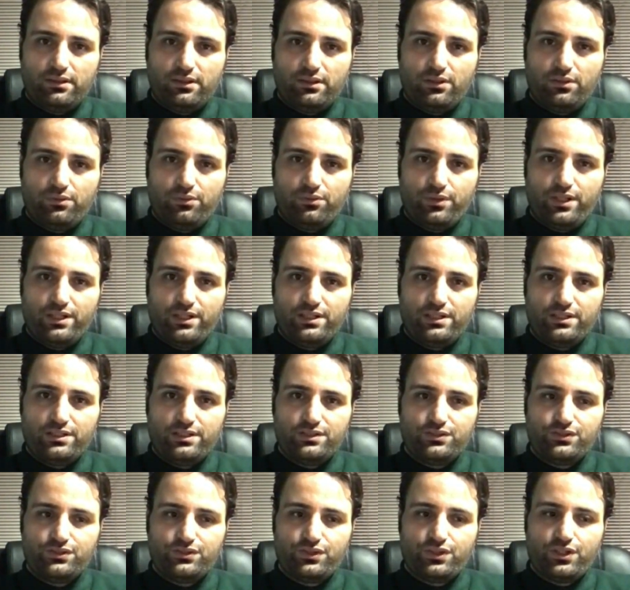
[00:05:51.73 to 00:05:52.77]

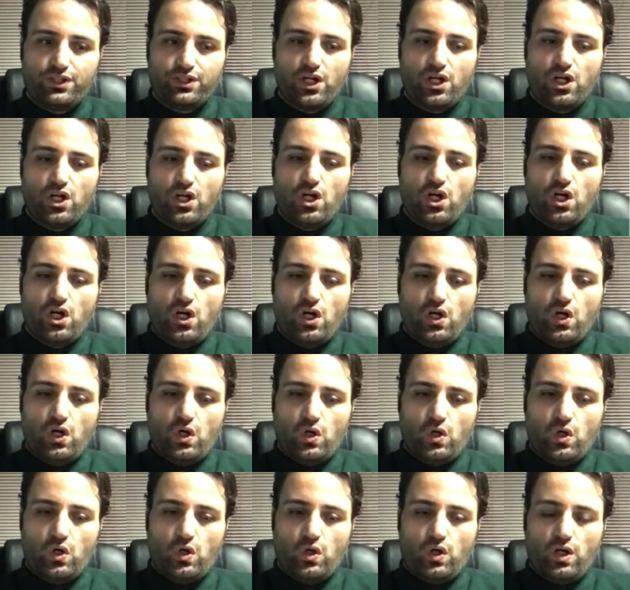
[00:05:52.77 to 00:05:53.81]
Iranians
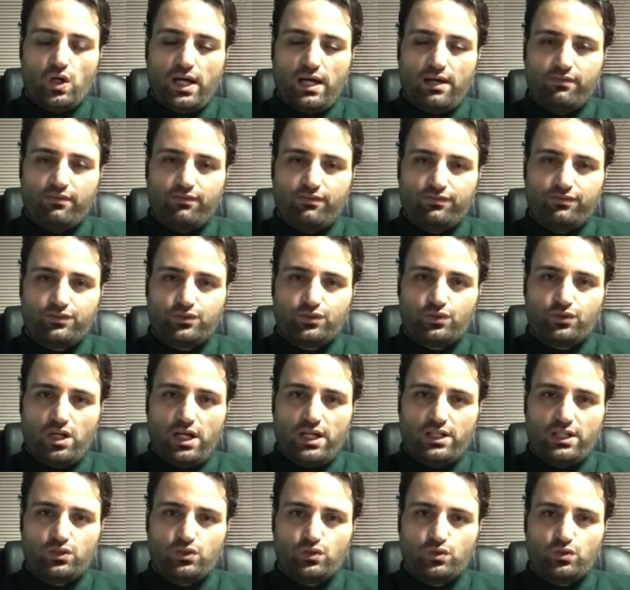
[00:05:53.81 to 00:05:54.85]
have
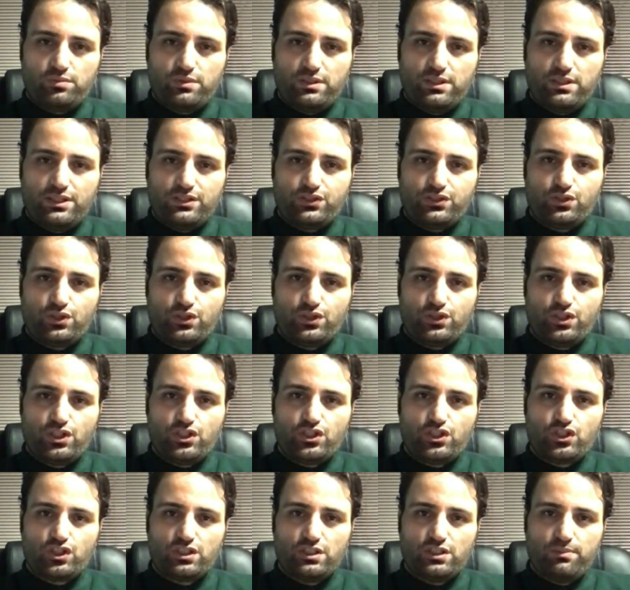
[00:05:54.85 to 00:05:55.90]
tried to be
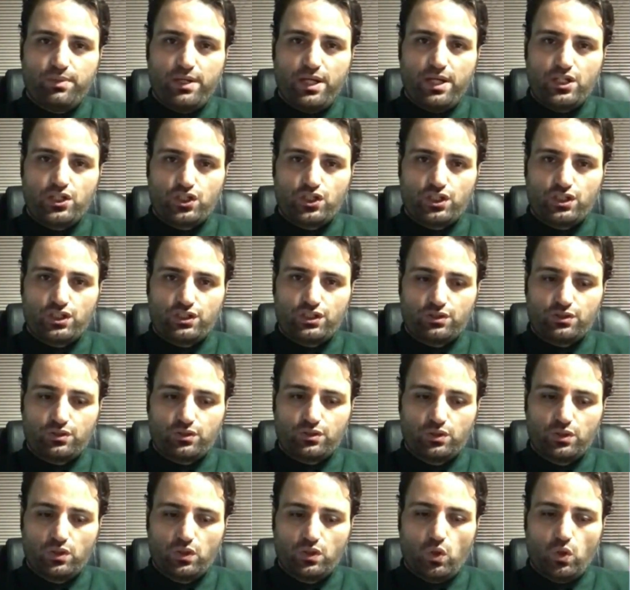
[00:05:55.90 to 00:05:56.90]
strategically patient